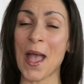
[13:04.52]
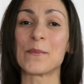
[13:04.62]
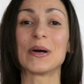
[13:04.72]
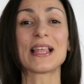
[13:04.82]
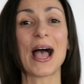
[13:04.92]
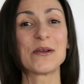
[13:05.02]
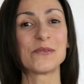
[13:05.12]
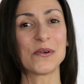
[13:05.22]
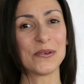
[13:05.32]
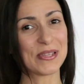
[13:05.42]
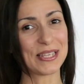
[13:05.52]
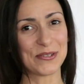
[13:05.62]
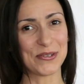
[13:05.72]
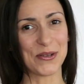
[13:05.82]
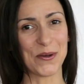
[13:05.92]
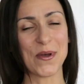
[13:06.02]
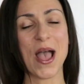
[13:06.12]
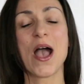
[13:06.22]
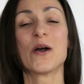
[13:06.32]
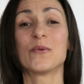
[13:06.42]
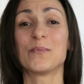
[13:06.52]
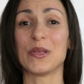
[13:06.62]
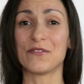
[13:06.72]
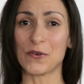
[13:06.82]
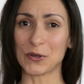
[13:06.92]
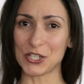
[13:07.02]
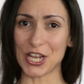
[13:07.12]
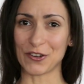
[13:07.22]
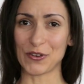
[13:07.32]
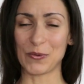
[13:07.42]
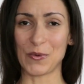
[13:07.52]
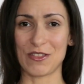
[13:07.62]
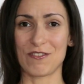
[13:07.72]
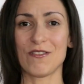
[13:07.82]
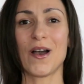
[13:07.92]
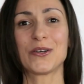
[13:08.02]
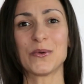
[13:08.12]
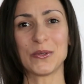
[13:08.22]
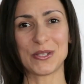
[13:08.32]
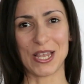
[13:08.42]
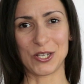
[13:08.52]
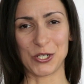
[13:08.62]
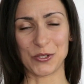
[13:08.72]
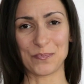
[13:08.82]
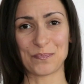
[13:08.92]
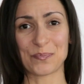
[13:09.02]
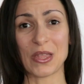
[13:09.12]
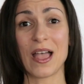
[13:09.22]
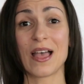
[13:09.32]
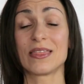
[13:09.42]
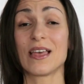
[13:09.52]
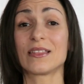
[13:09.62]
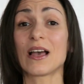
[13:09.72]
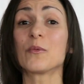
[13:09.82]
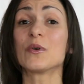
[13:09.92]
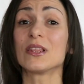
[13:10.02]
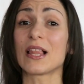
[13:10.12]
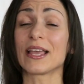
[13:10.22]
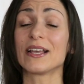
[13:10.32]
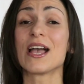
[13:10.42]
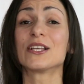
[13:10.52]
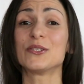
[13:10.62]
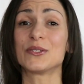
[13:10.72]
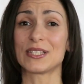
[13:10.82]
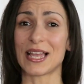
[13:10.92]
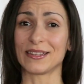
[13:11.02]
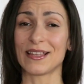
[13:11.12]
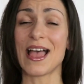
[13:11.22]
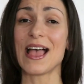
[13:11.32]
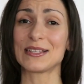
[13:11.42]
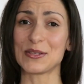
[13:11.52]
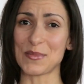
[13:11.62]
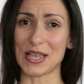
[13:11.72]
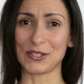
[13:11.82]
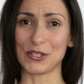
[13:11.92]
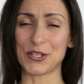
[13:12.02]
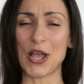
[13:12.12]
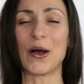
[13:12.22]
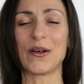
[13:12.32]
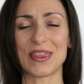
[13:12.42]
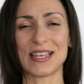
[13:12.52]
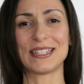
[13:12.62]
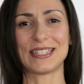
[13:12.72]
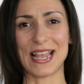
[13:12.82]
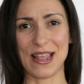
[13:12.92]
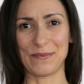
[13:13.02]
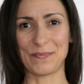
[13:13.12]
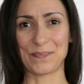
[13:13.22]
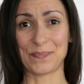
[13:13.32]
But I won't let you go before sharing with you a quotation that I would like to send as a message on this day.